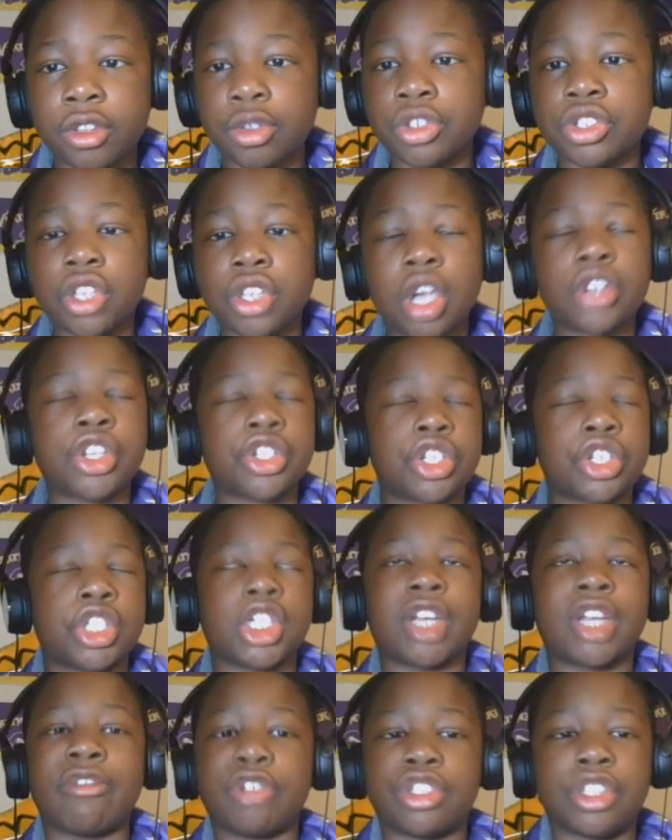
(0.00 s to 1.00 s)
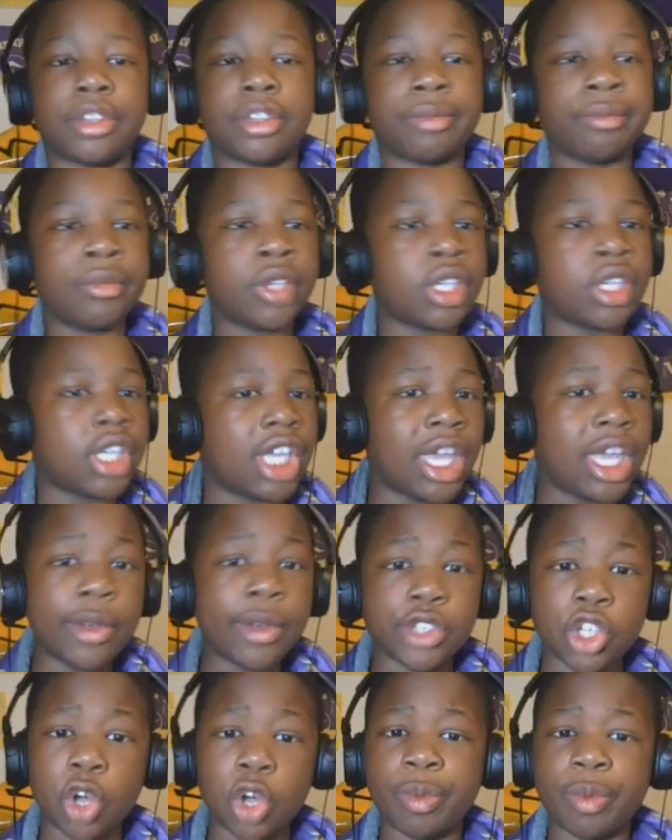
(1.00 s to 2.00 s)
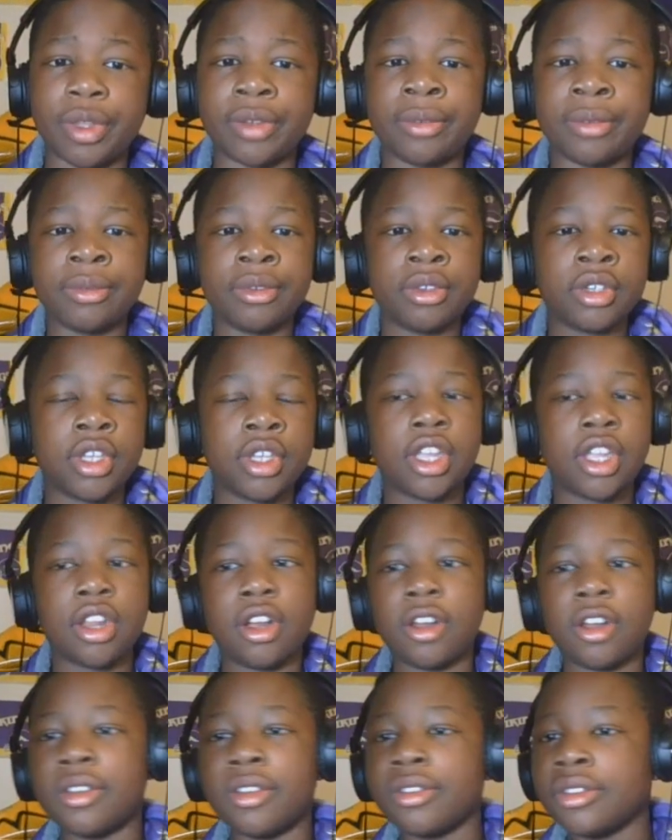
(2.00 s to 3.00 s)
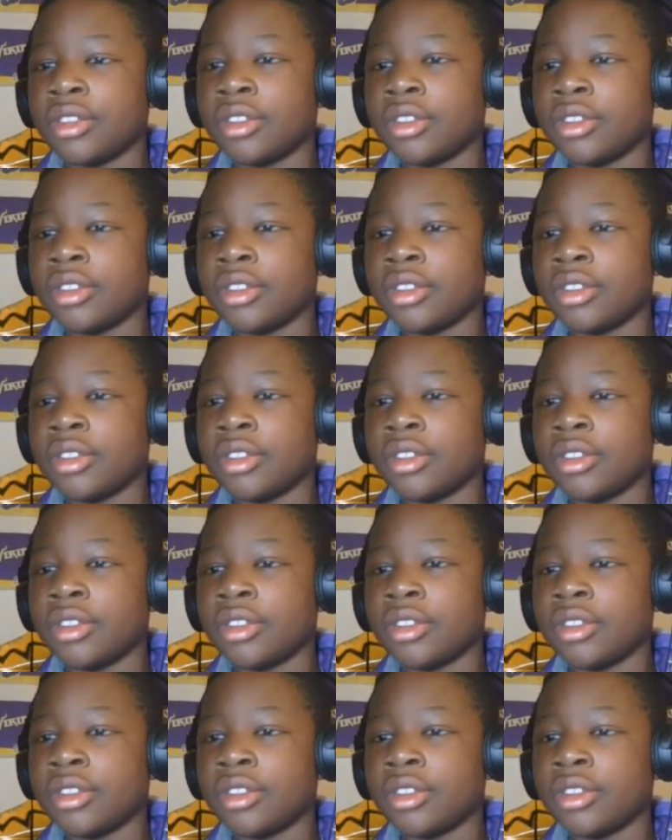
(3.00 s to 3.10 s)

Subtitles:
You saw Justin Jefferson. He was open, you know?